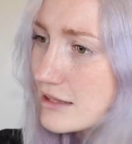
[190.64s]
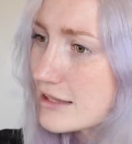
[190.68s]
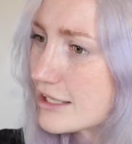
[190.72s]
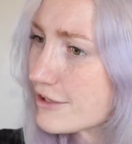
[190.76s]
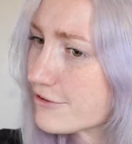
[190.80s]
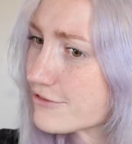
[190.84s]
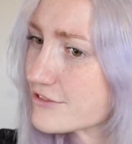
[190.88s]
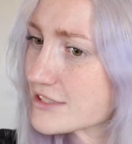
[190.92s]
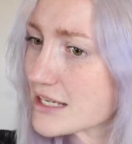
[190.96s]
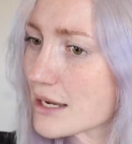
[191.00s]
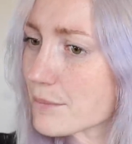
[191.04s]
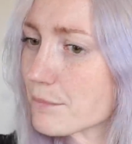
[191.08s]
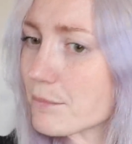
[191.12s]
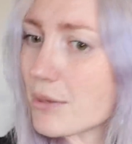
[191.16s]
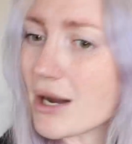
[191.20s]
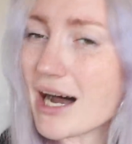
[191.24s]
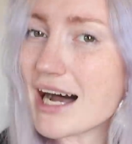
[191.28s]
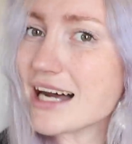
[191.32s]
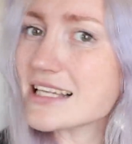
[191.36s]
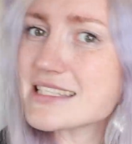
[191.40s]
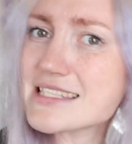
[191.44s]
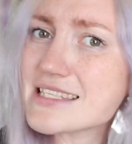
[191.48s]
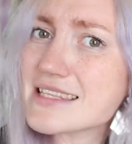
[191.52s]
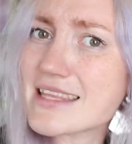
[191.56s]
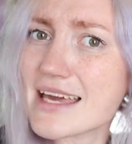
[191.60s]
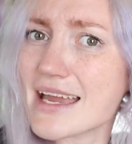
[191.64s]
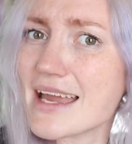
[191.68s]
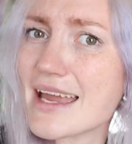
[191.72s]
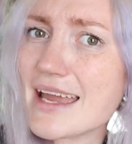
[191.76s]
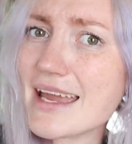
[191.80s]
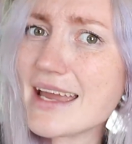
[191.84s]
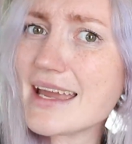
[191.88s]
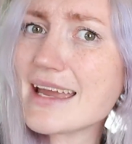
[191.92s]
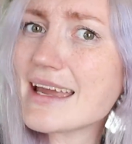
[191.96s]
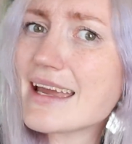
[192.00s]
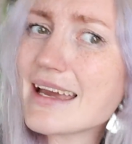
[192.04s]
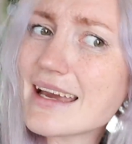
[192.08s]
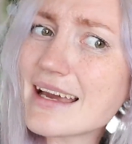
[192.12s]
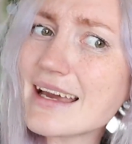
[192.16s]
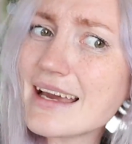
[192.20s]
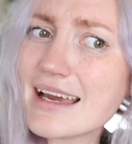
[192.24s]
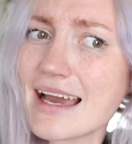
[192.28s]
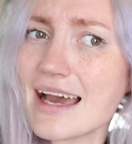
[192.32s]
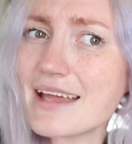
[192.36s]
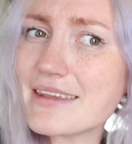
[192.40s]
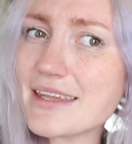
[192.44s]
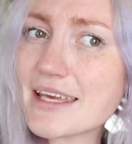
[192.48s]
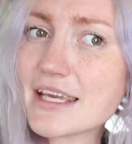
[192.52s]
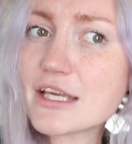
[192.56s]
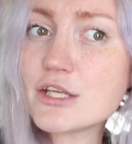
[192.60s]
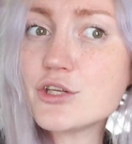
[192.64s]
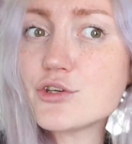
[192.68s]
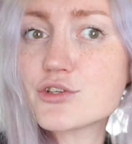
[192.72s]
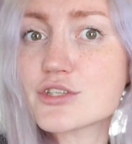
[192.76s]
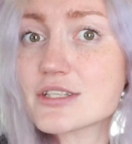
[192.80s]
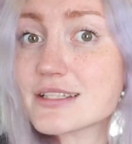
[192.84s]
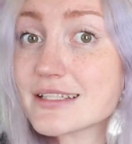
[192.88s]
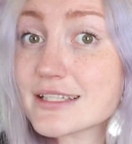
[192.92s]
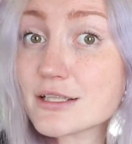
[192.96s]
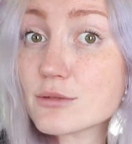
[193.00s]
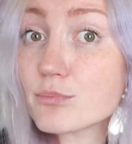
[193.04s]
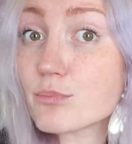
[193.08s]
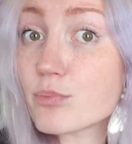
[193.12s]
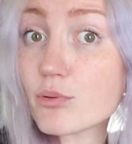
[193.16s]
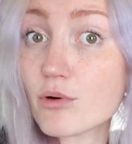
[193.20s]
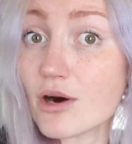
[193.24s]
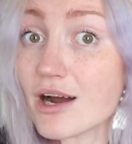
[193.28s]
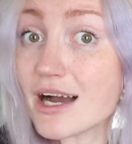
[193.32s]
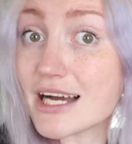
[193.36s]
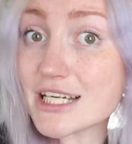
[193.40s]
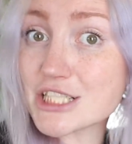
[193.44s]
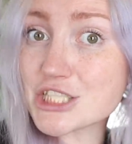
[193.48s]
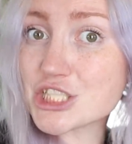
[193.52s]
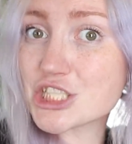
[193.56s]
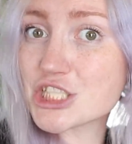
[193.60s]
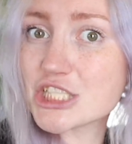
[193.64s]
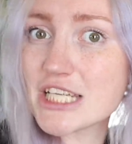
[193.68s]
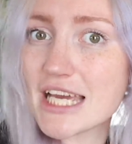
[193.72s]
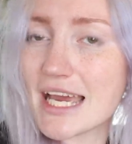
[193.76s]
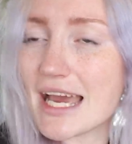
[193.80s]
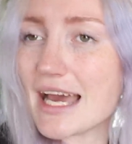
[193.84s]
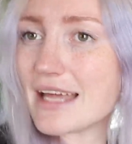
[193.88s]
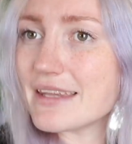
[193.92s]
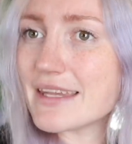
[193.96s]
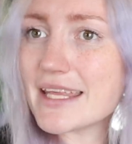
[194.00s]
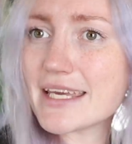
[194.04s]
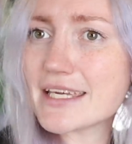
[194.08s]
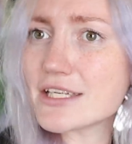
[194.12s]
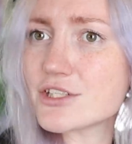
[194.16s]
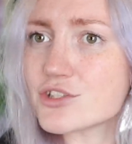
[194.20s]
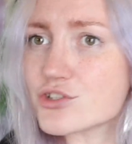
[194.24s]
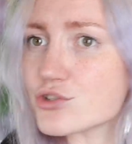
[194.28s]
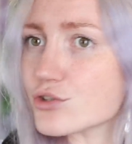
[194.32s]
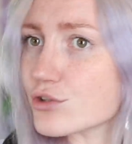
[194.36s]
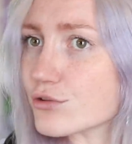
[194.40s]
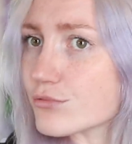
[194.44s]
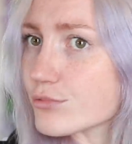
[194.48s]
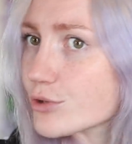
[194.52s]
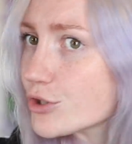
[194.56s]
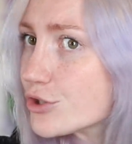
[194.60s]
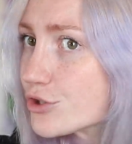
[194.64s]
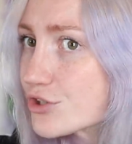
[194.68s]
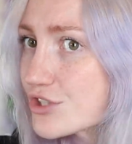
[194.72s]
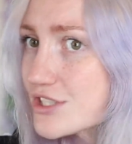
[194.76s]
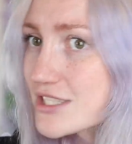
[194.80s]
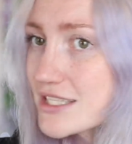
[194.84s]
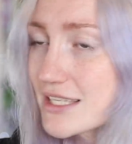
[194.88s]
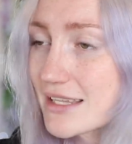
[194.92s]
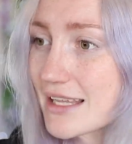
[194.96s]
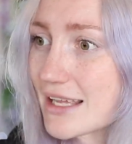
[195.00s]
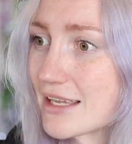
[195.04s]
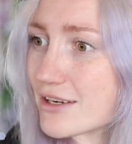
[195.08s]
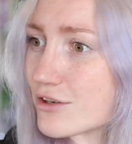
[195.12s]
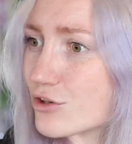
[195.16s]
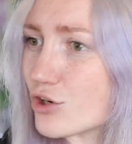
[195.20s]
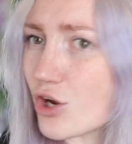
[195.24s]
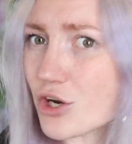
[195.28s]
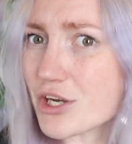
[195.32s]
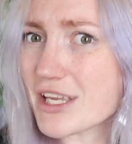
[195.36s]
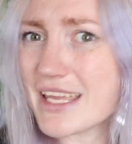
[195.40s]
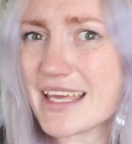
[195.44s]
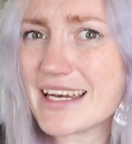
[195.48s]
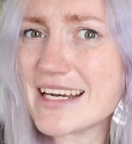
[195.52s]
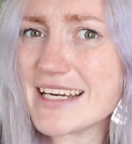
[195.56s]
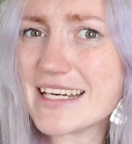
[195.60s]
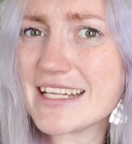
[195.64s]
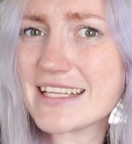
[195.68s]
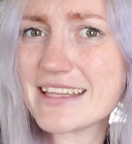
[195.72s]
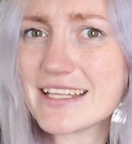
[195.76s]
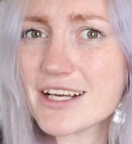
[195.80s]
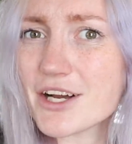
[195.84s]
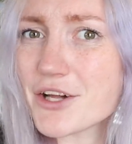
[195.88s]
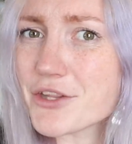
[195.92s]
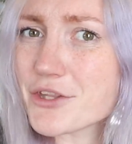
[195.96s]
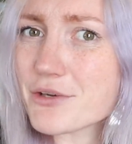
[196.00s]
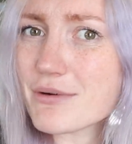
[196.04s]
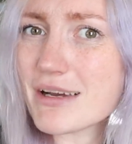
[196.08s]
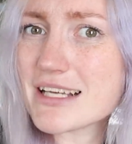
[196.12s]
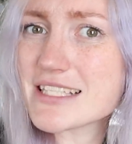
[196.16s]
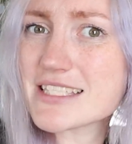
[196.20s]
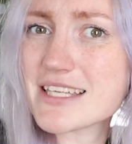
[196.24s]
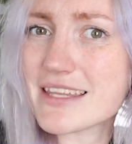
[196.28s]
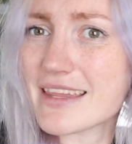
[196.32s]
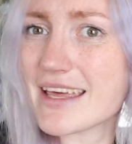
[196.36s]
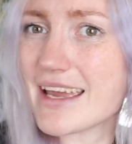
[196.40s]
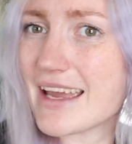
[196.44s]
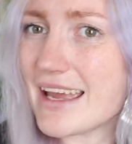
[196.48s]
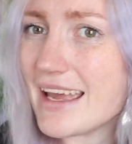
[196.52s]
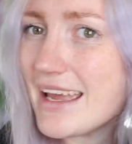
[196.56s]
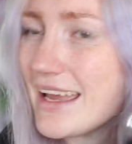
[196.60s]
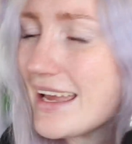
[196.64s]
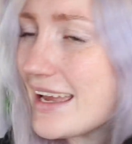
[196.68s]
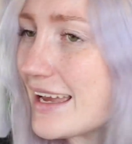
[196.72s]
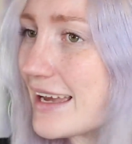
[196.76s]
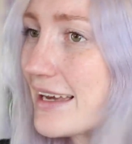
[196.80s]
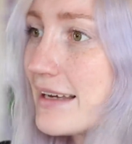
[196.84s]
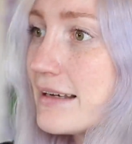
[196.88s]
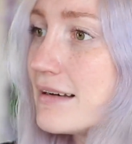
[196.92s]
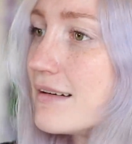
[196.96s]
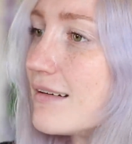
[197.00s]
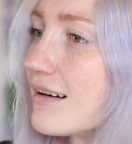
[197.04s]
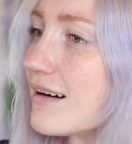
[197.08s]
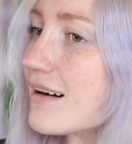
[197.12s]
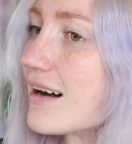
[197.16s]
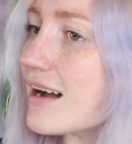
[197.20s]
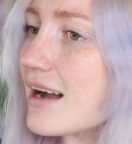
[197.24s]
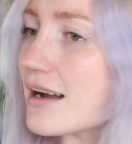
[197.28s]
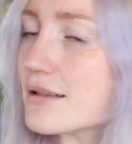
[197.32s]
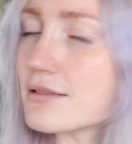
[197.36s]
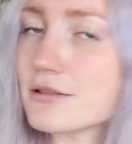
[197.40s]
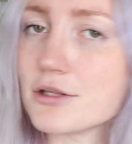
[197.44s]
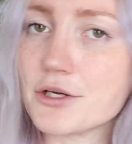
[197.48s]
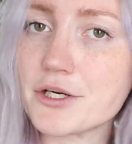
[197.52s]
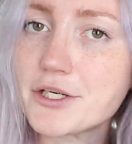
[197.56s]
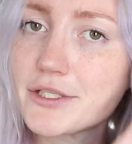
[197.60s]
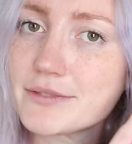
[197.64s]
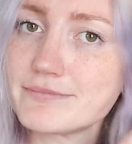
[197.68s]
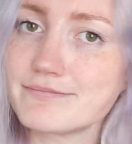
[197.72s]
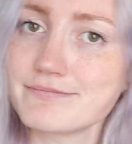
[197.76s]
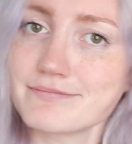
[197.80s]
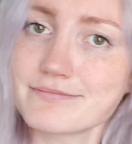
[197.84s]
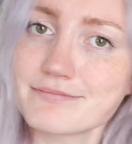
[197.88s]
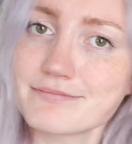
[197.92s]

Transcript: lift up parts of their hair and they can use a little brush and they can do the roots and they not get anything on the rest of their hair. Look,